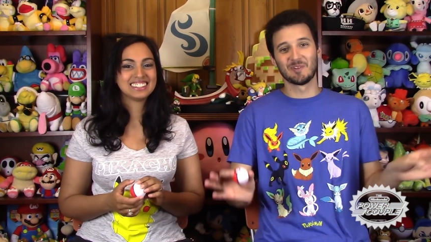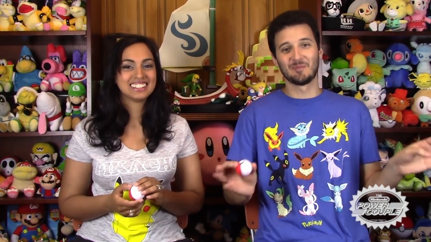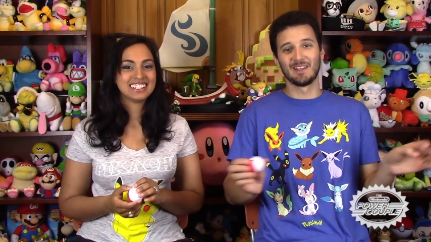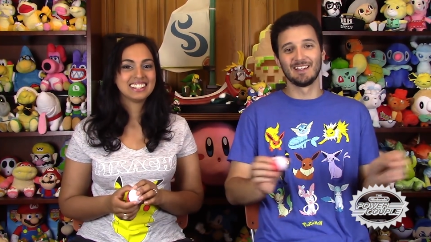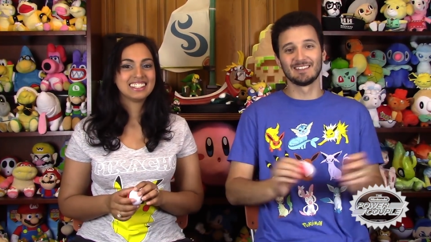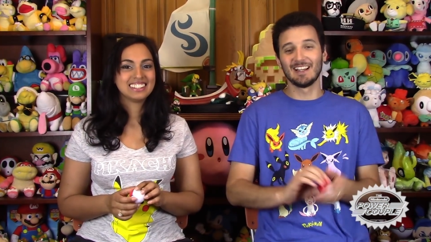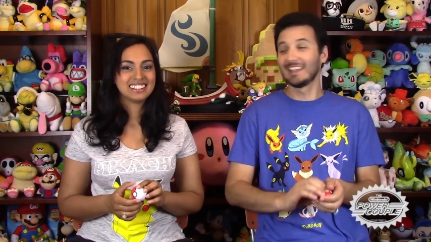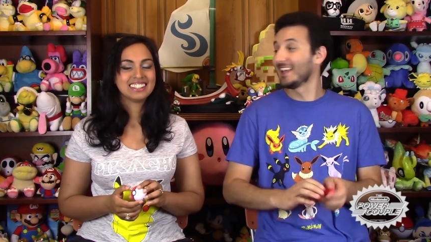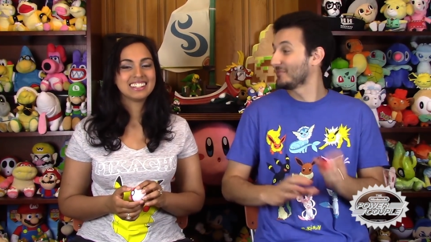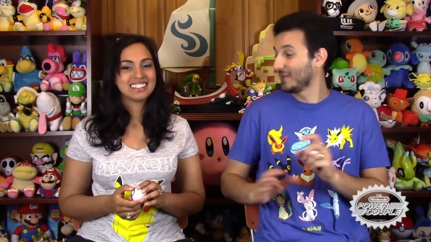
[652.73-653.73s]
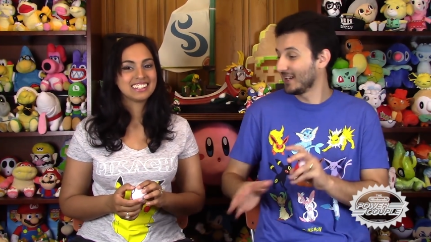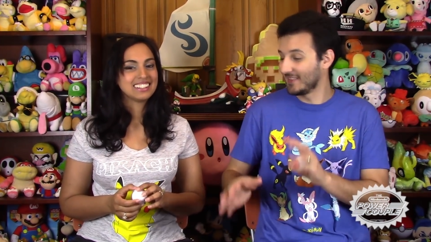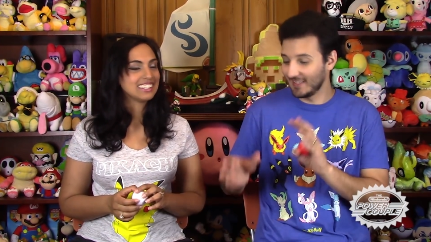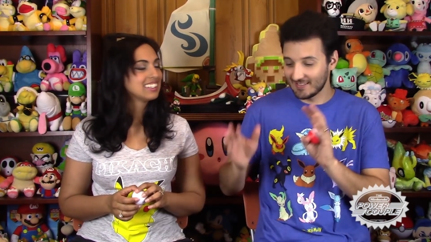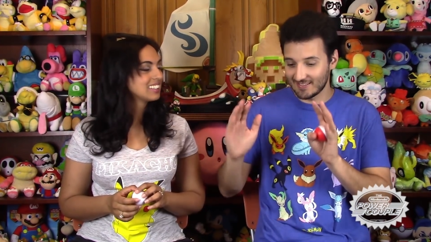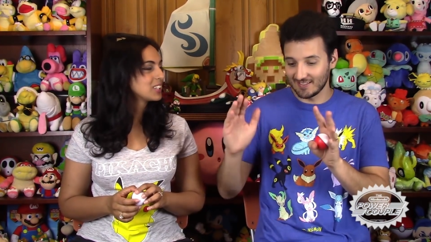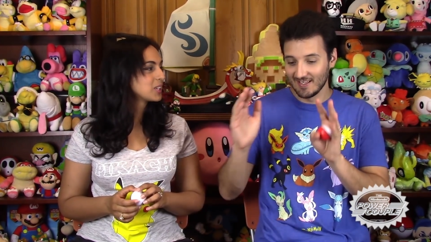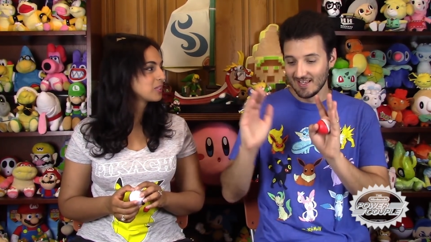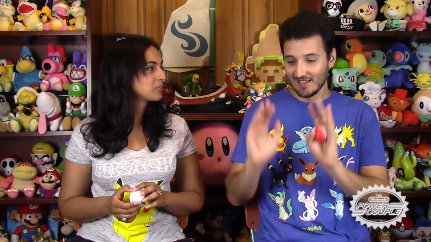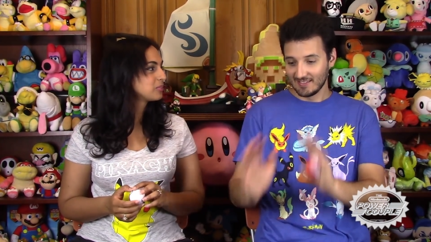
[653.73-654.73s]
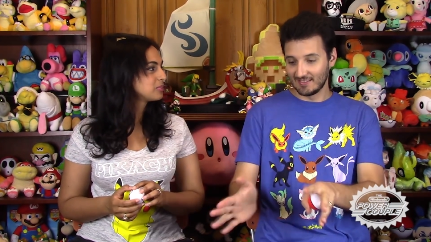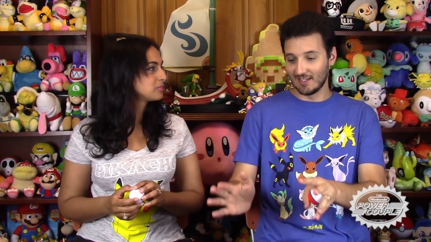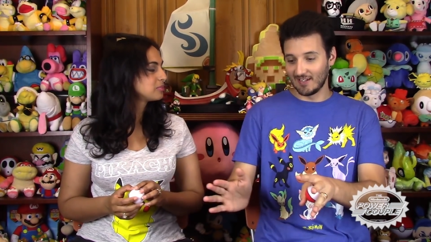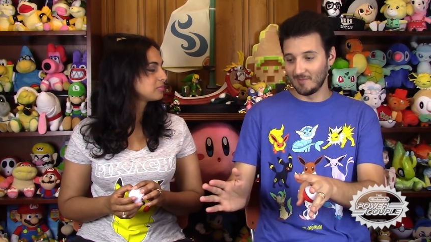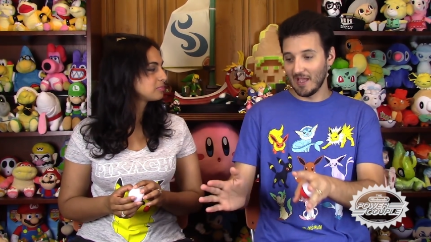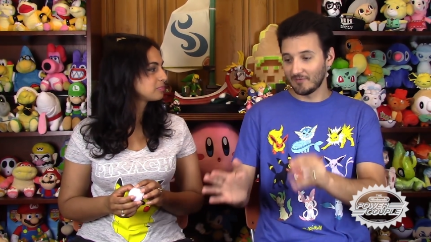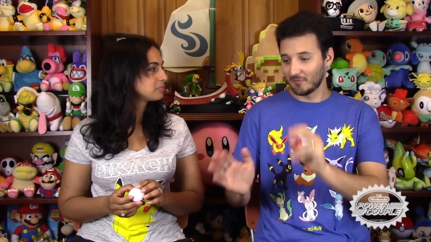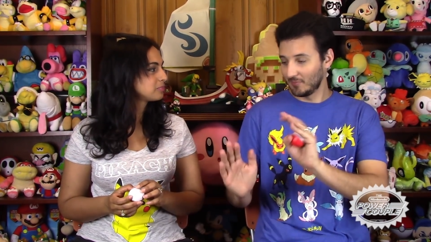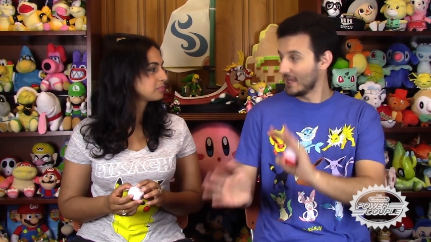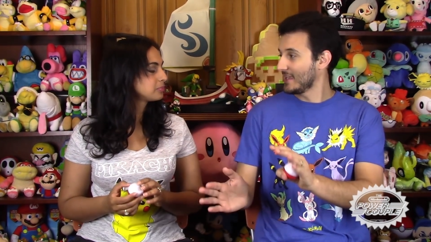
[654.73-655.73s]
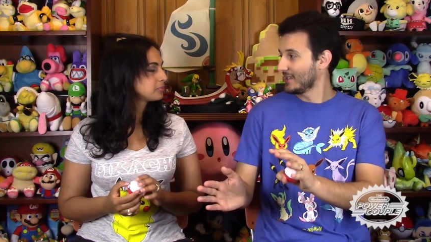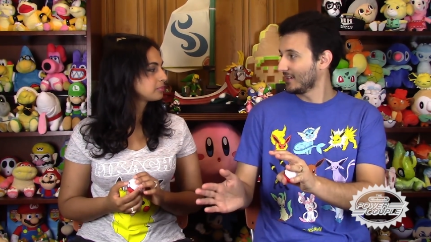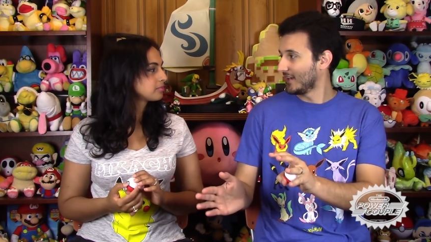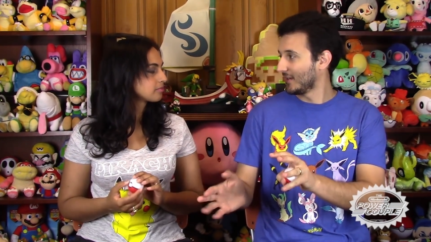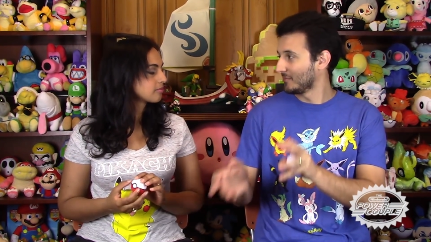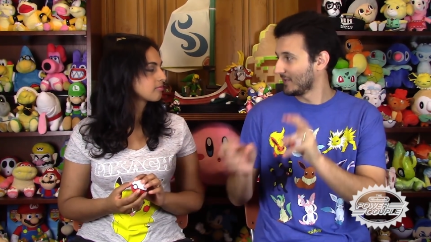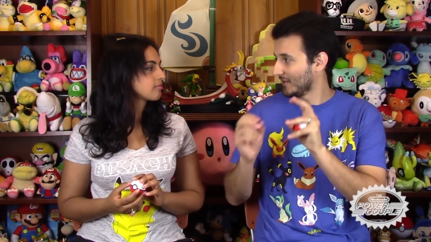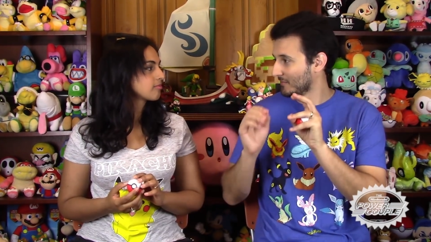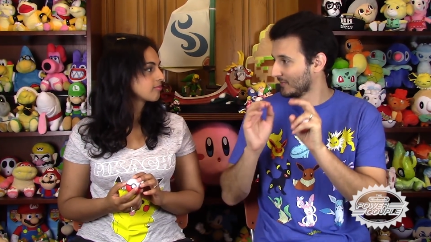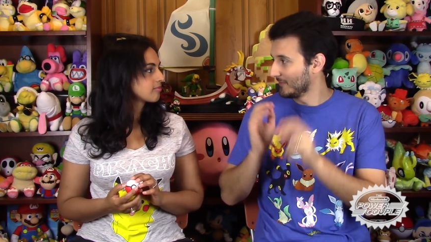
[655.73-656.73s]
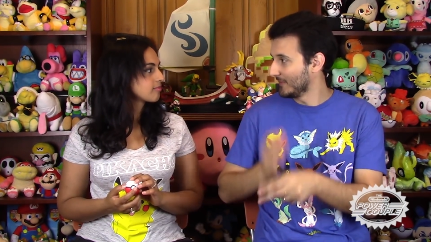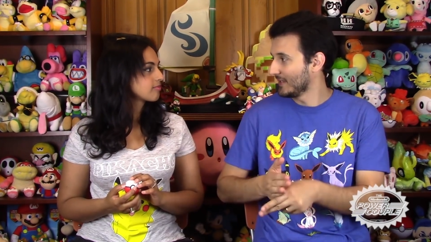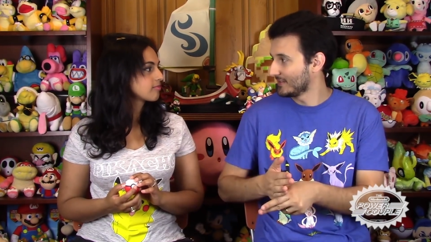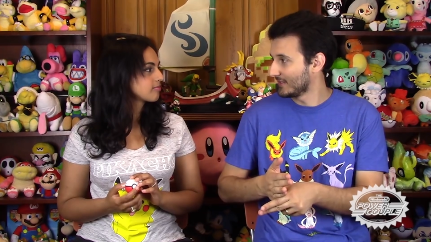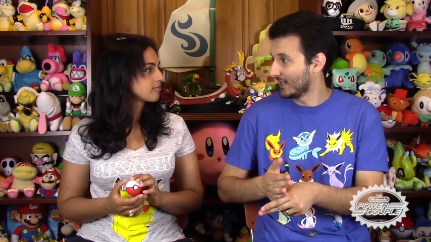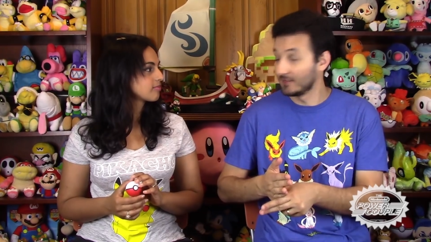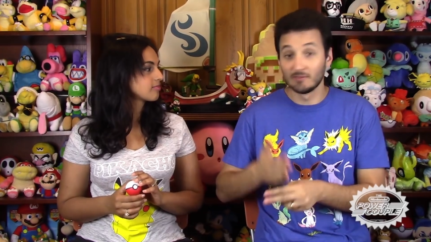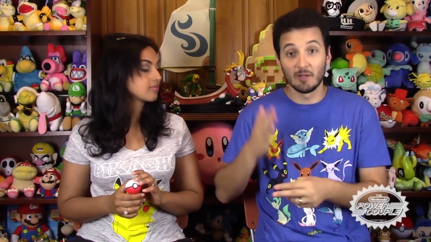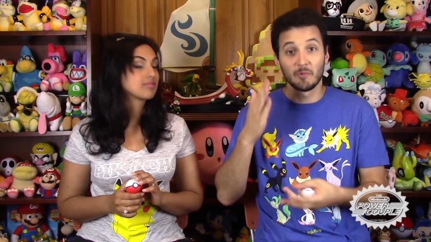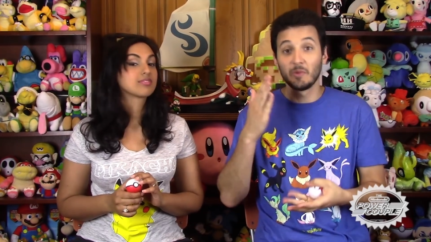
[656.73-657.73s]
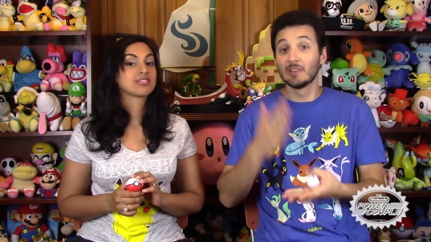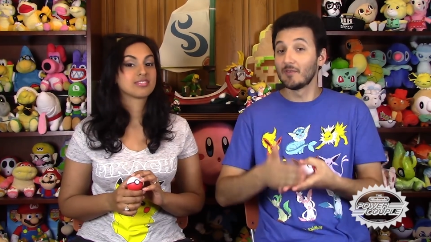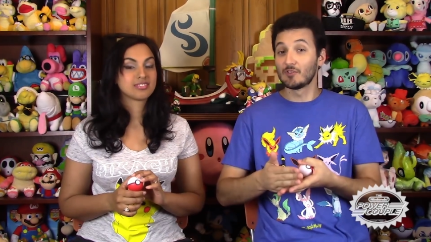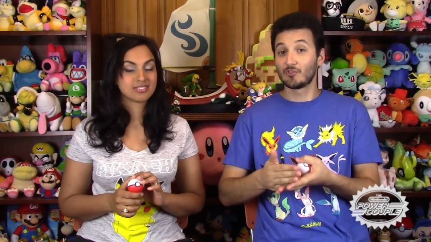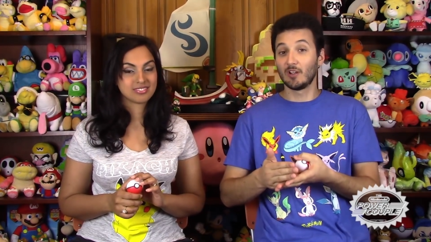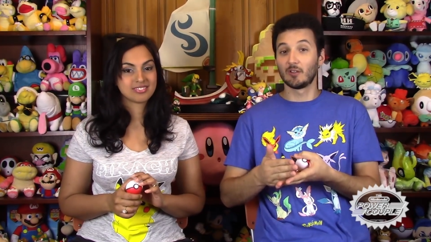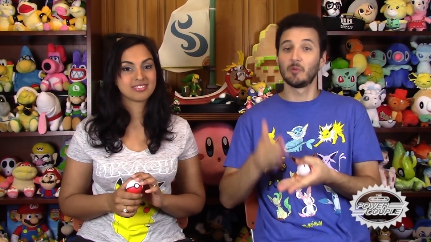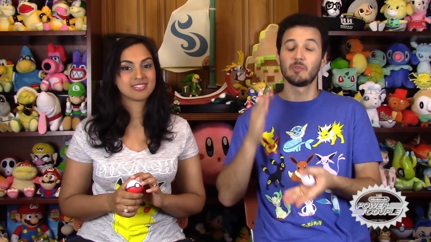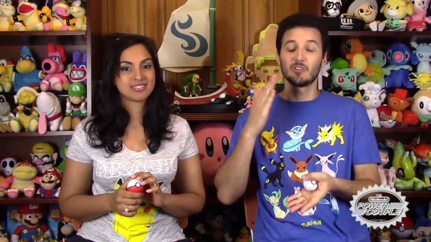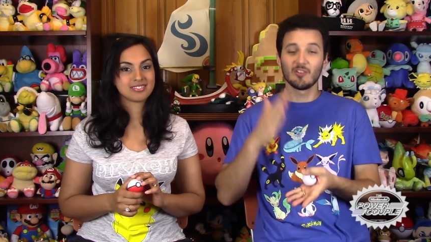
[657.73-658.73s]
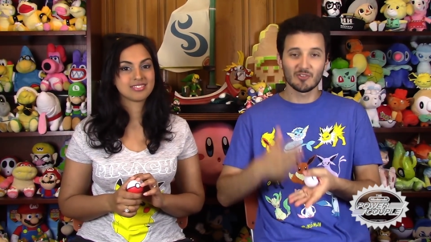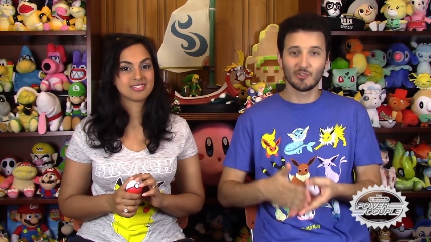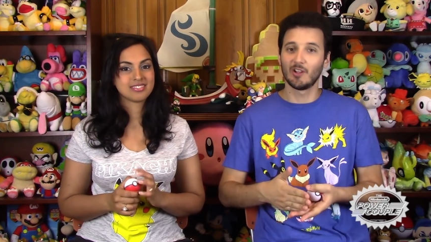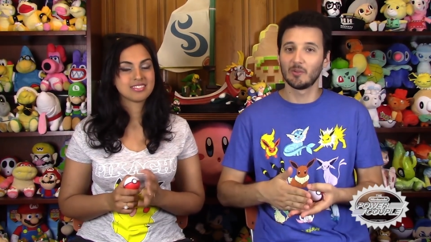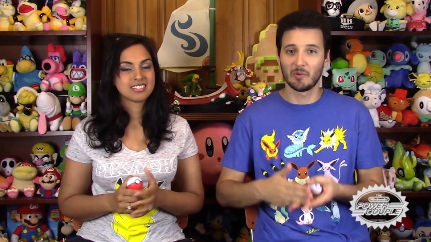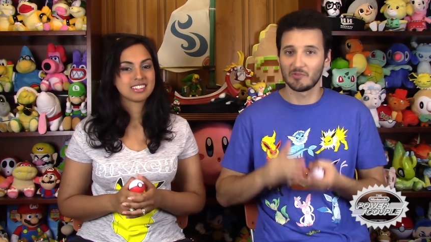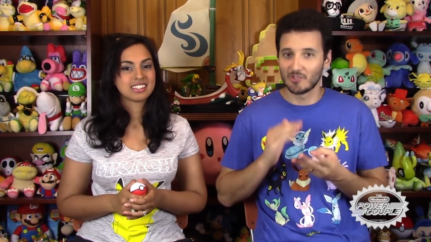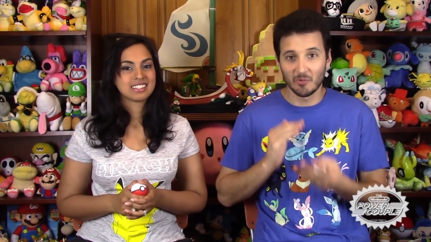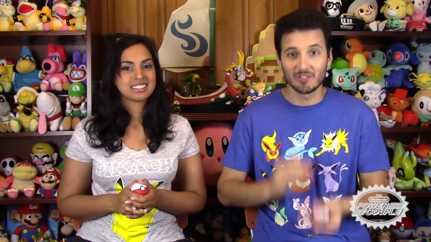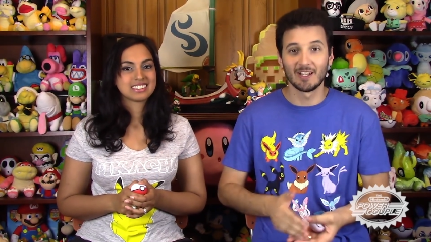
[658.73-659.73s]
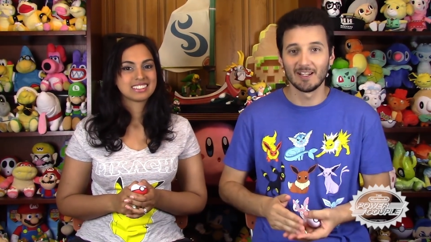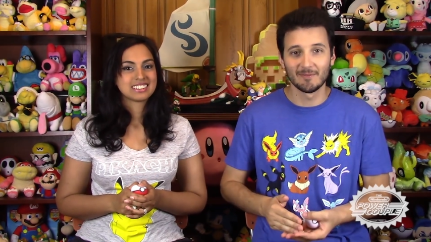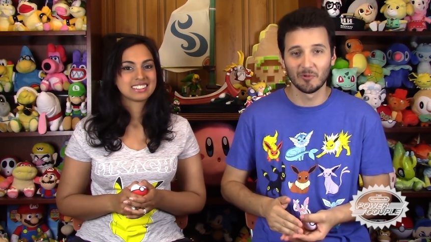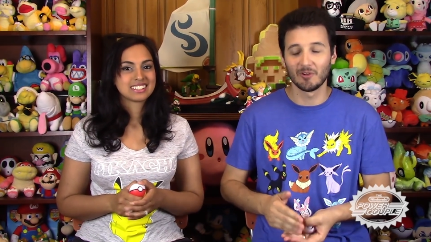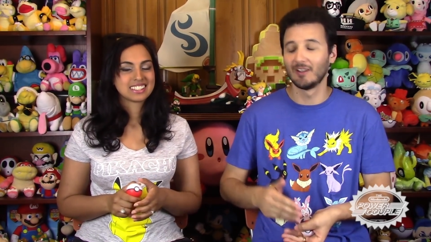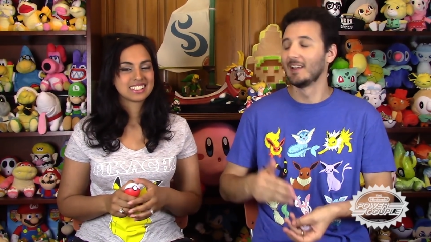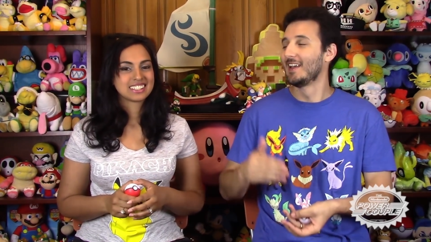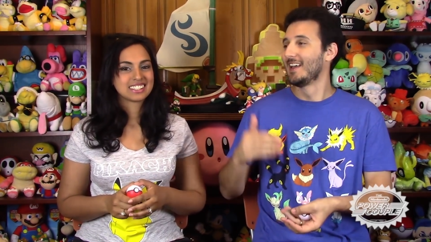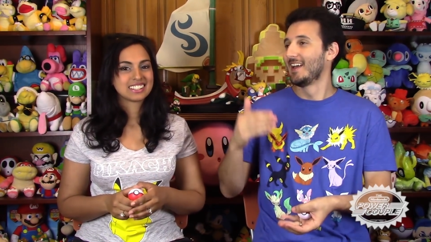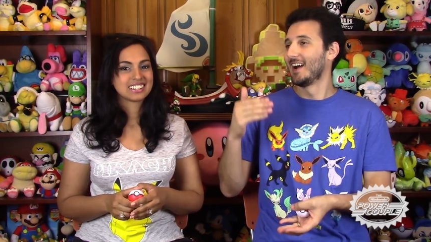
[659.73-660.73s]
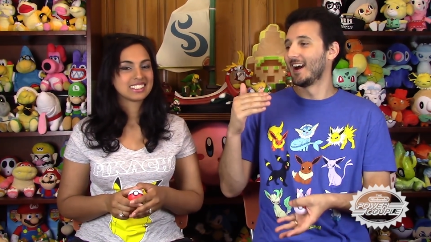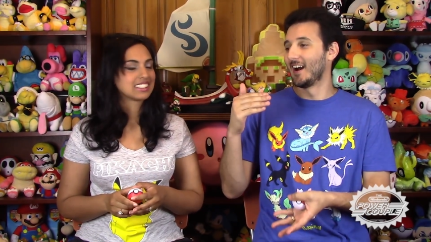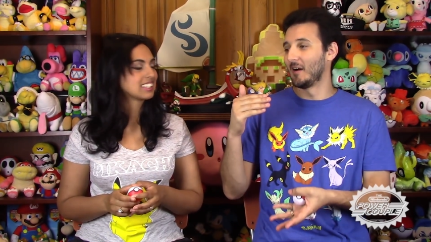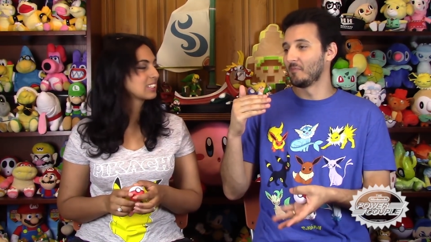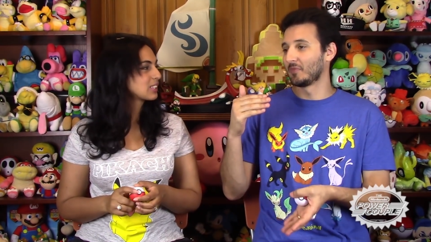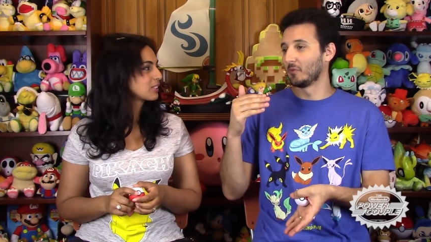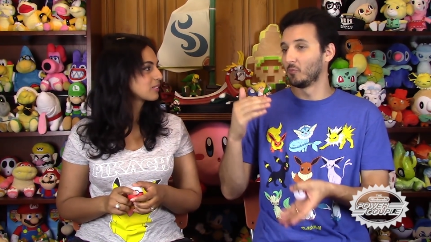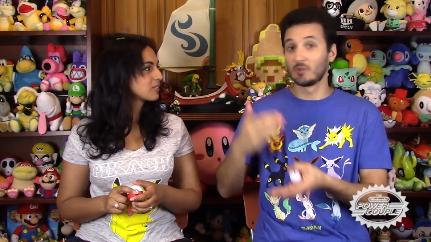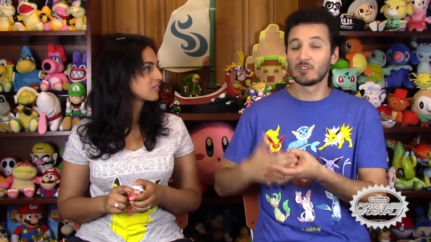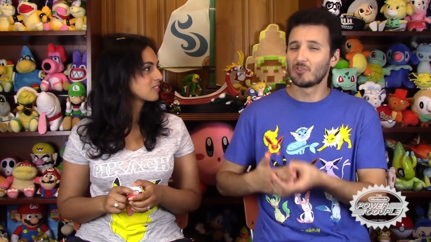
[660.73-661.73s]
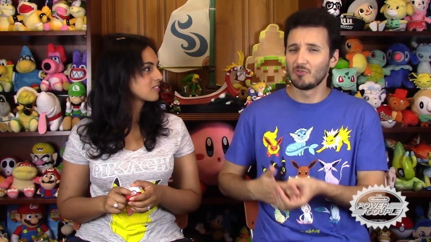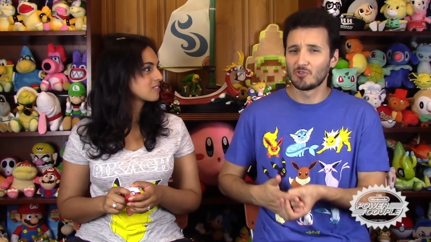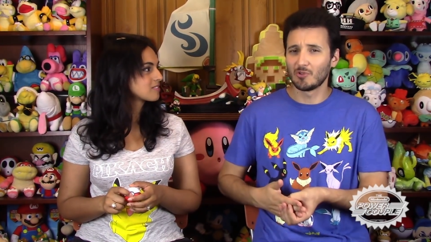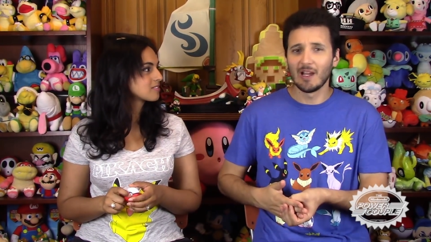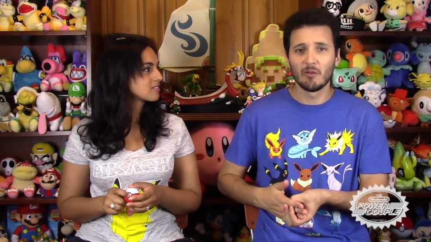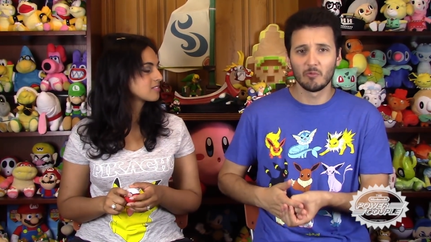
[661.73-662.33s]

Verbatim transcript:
Speaker 1: the place. I can't wait. I think it's the um, after playing it, um, I'm convinced. I, I mean, we love the trailer. When we saw the trailer, we were so excited for it. Um, wasn't too sure how it